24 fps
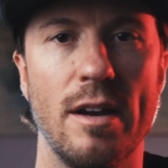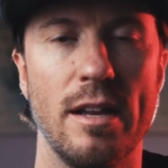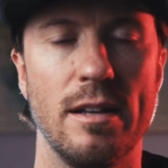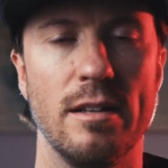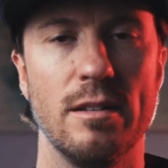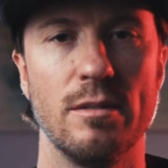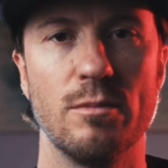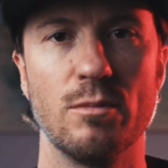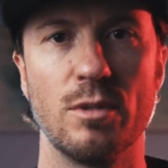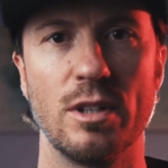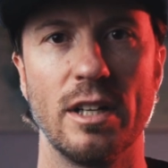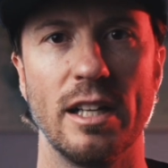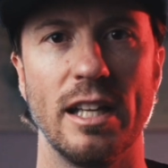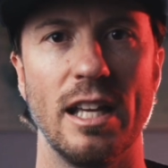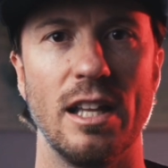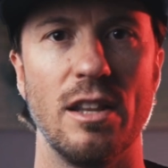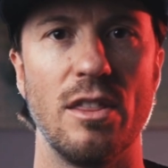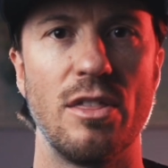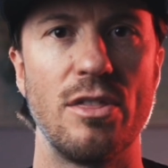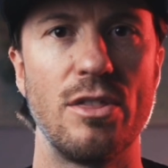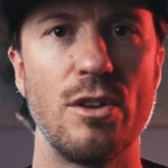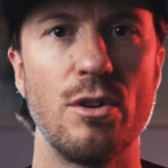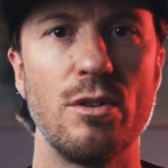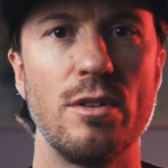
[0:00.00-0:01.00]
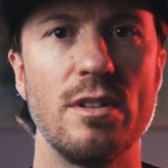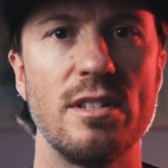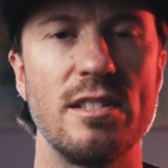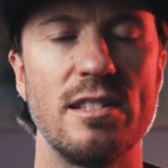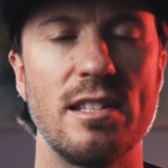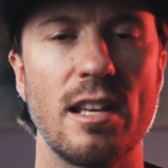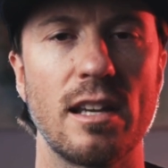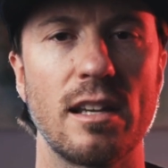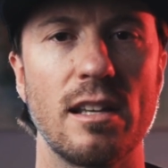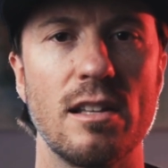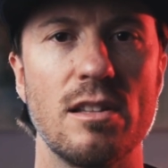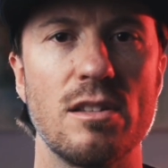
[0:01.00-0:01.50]
right, we're gonna get 30
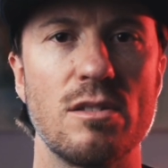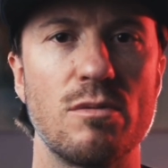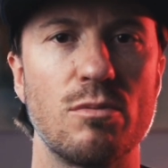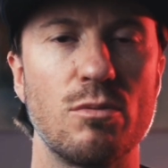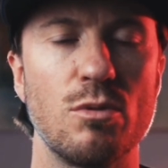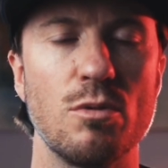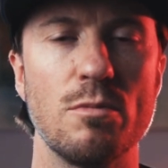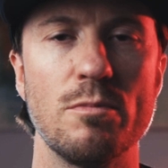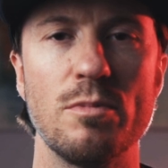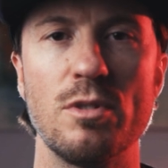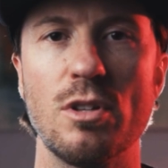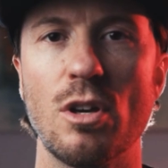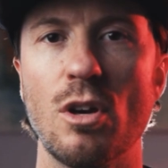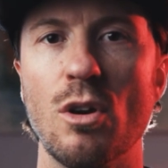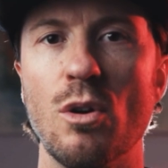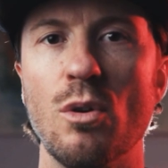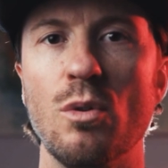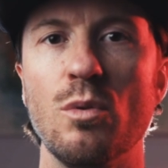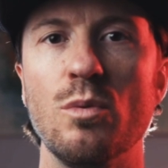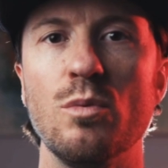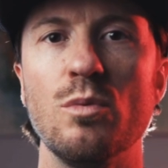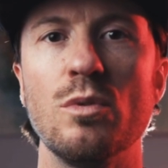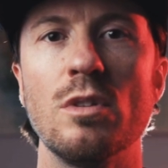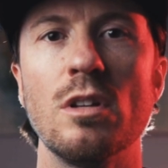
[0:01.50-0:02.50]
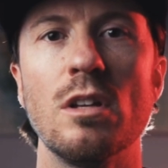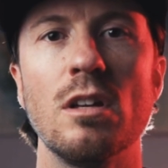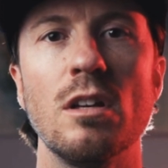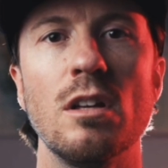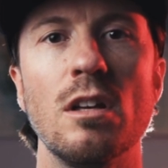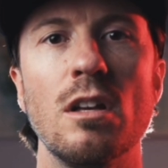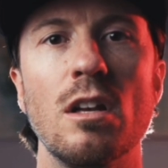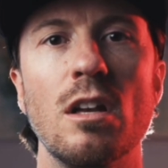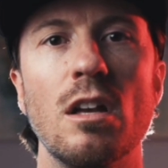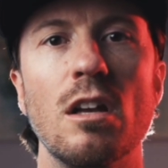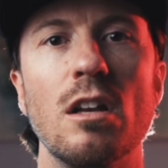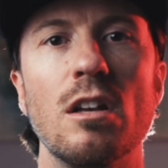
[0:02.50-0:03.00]
seconds room tone
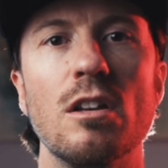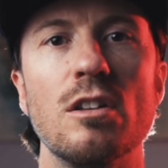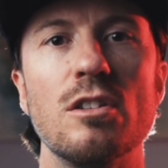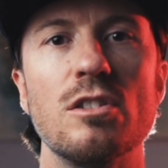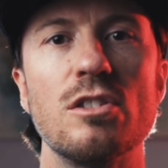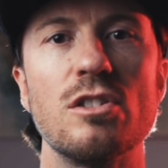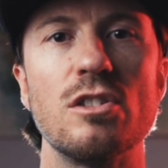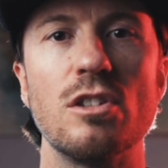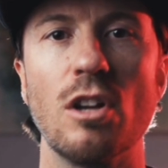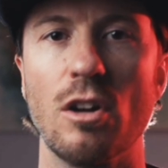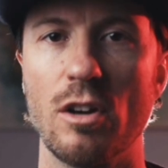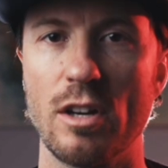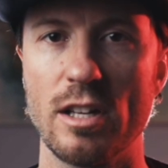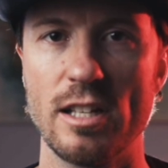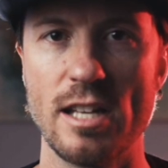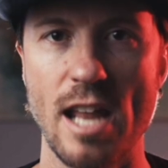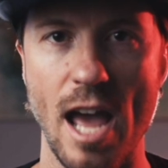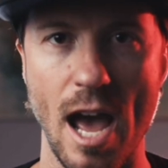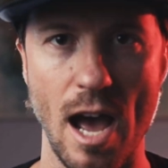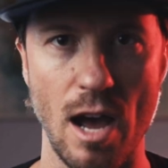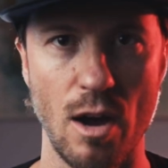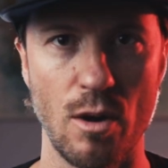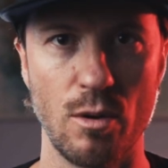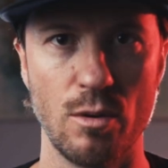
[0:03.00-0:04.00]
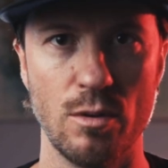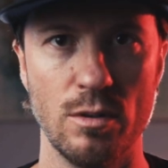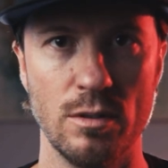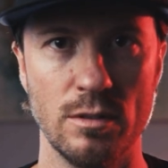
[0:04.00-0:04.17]
starting now.